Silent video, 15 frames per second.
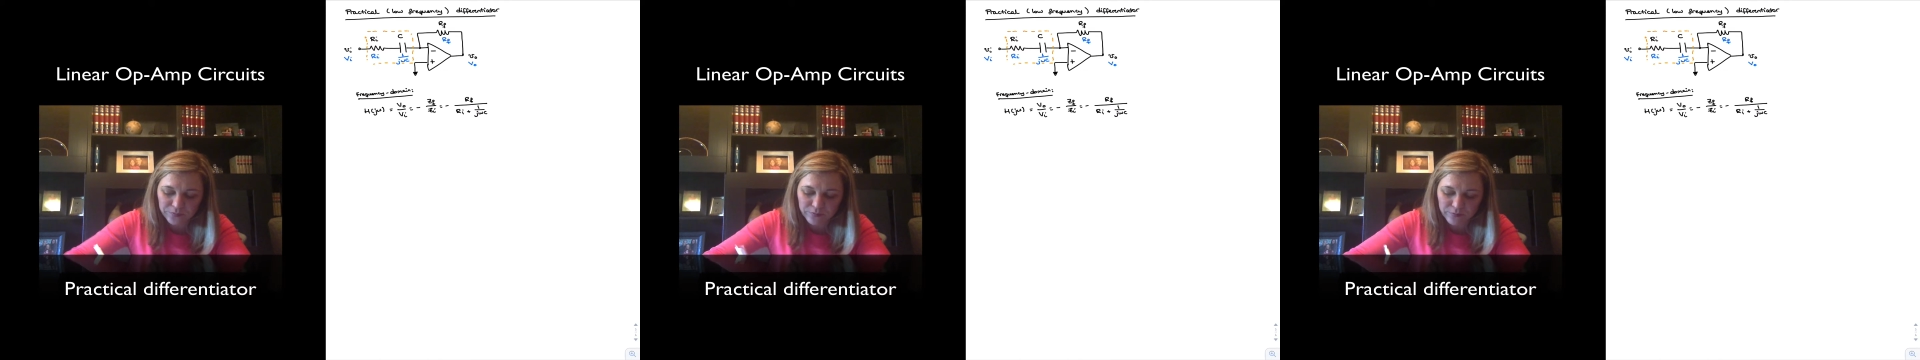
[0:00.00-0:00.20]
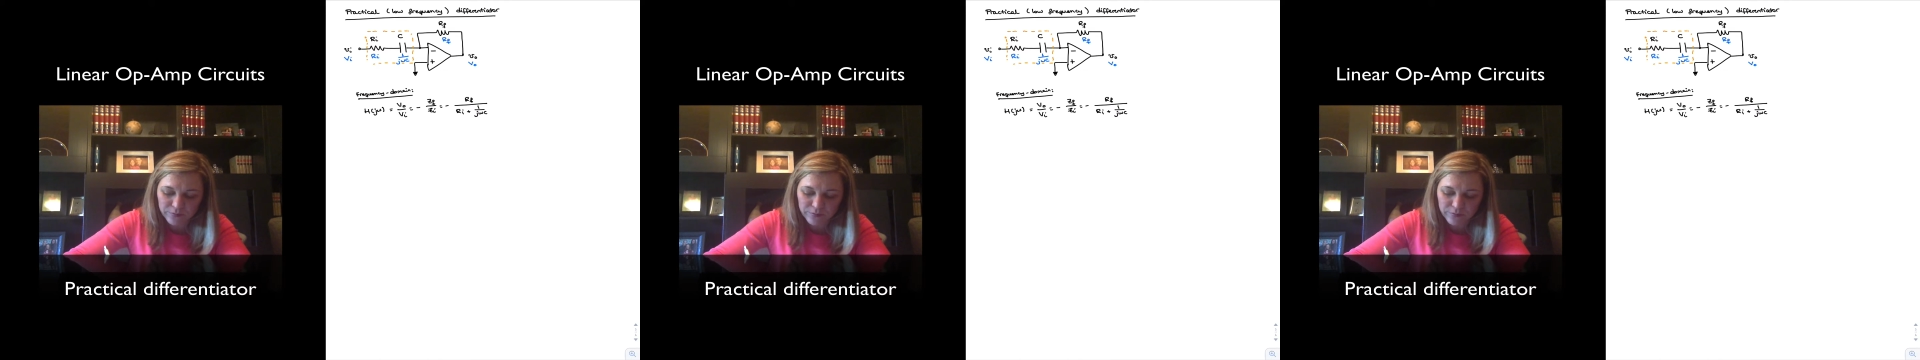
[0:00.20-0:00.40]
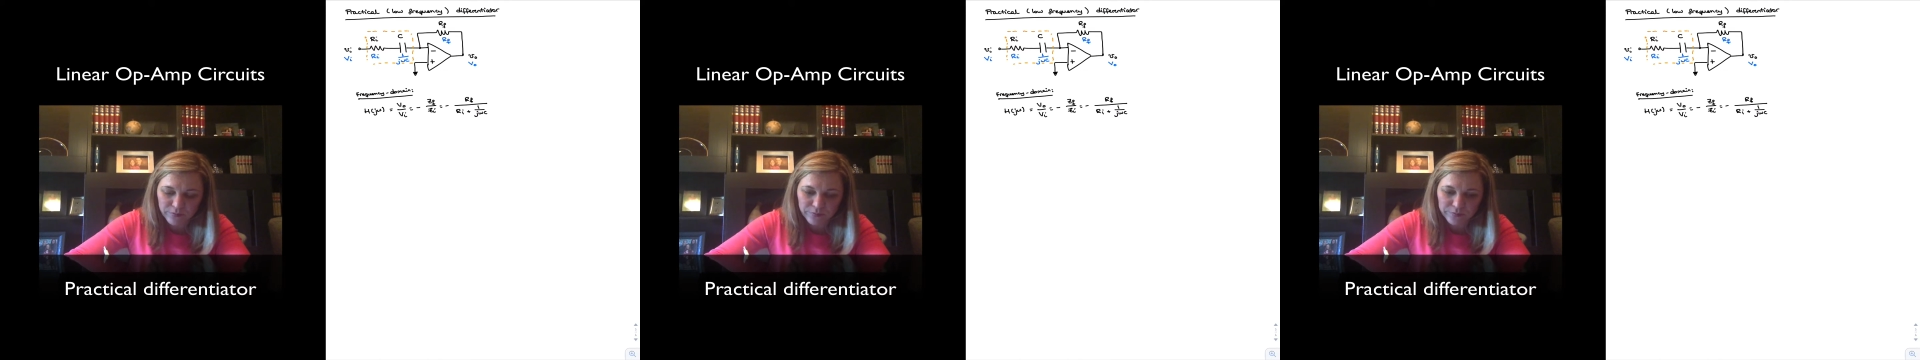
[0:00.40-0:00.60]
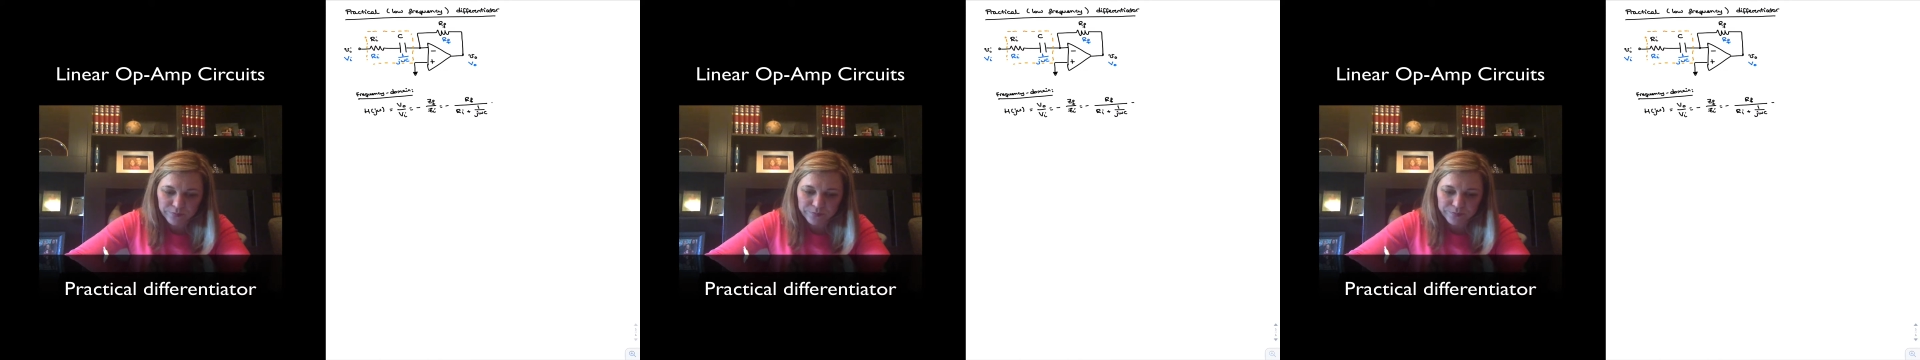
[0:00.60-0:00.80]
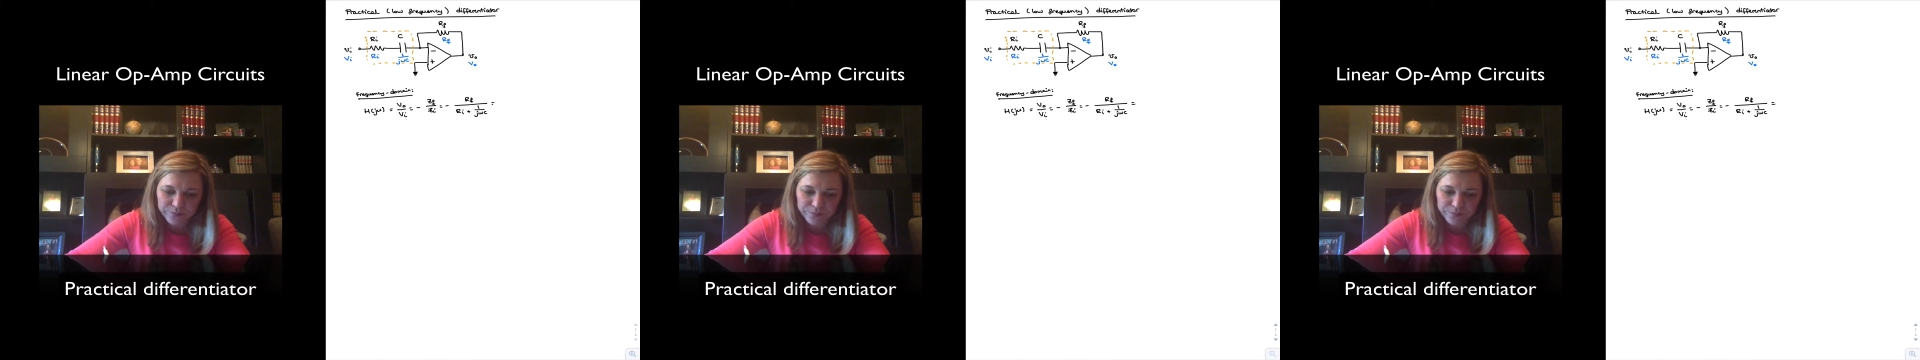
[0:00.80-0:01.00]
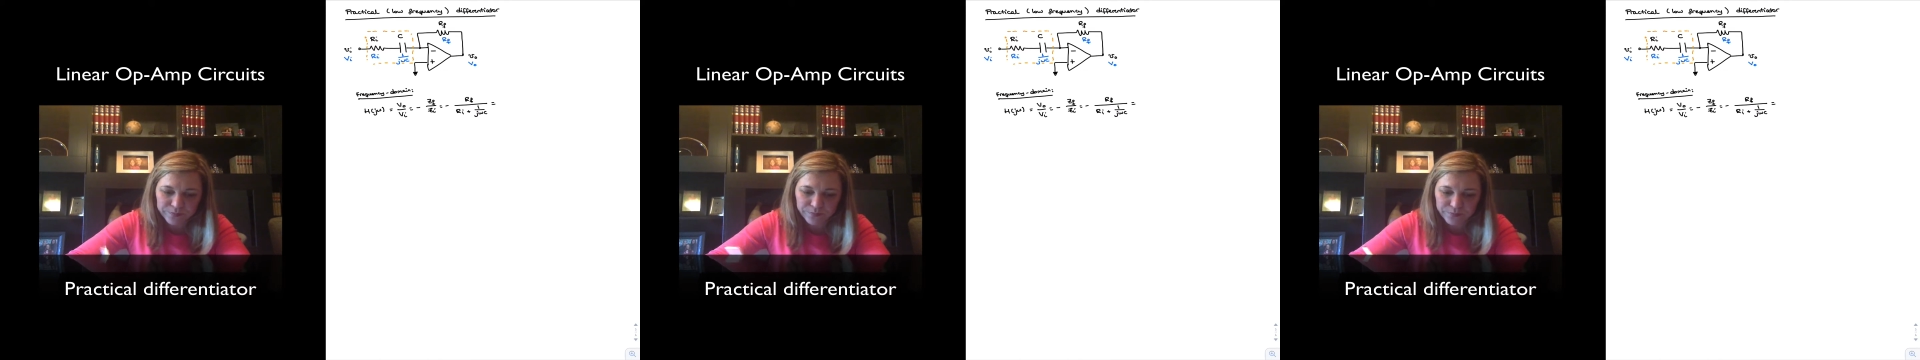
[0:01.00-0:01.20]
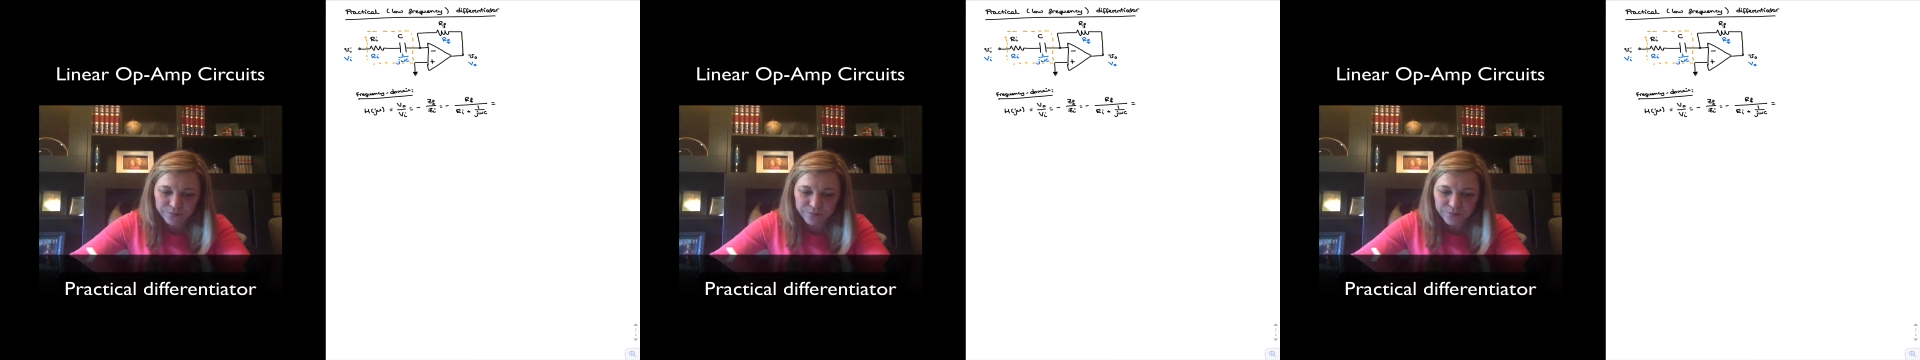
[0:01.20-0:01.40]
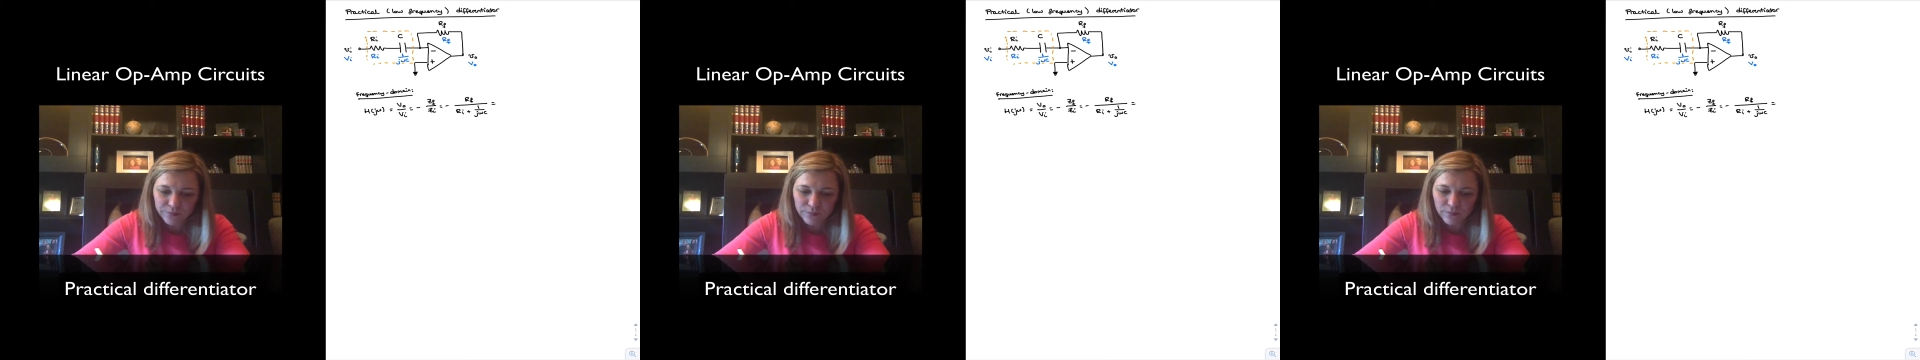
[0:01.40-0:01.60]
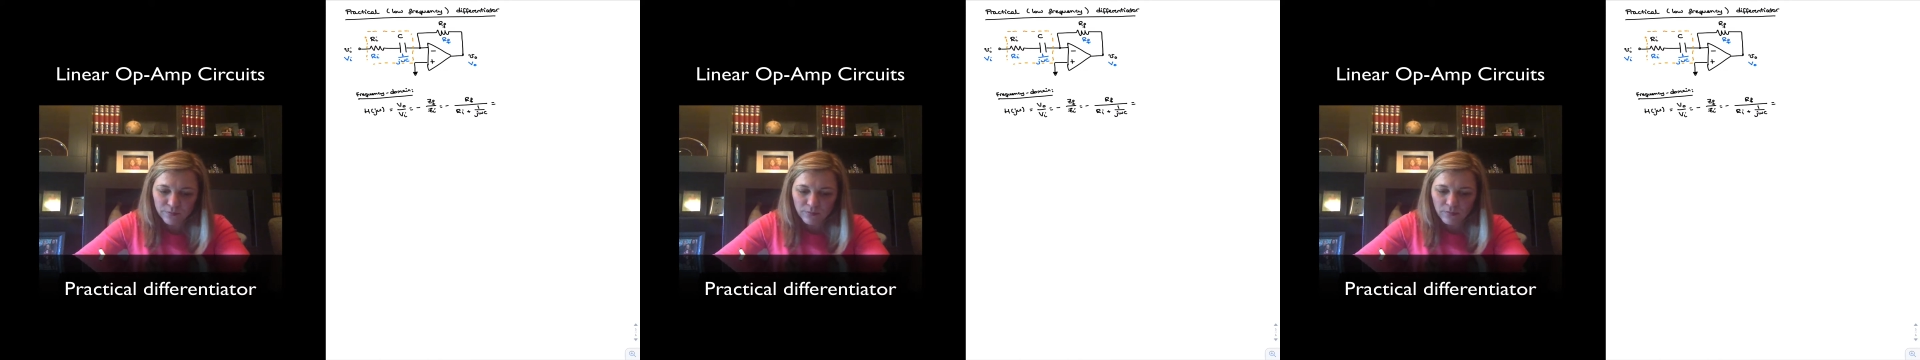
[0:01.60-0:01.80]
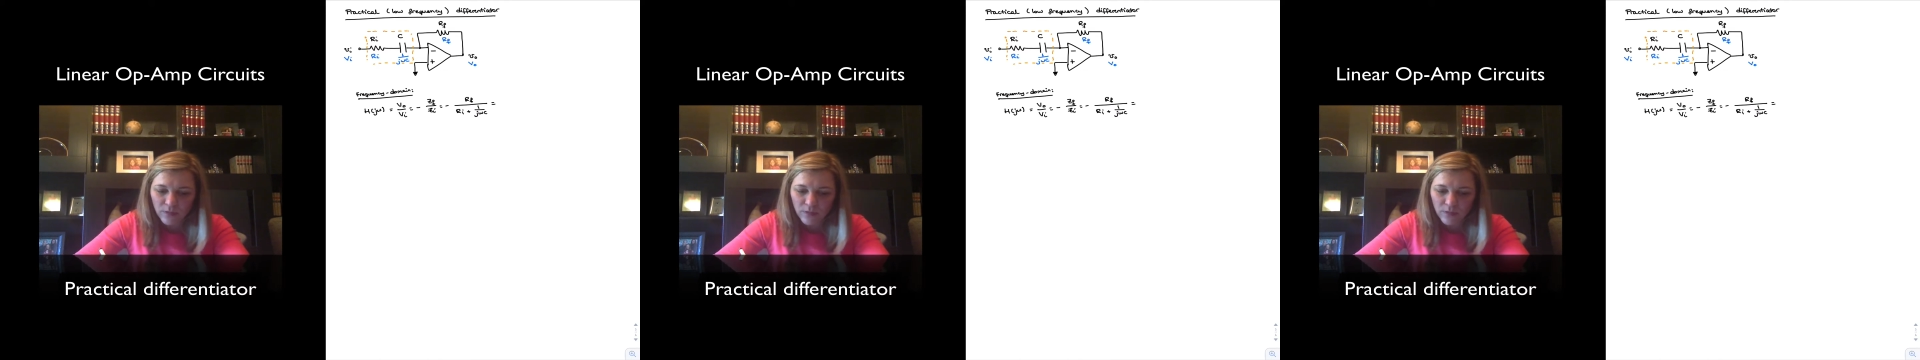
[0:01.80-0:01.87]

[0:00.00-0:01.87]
No one is speaking in this clip.